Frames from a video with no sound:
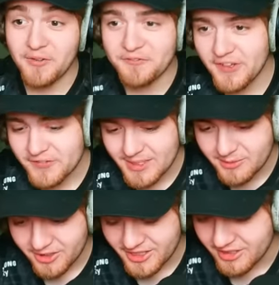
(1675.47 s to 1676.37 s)
we have 50
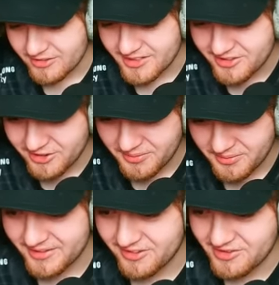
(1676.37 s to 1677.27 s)
more to go. Let's go a
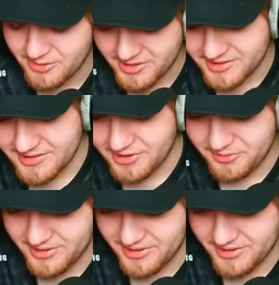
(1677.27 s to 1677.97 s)
bit slower on these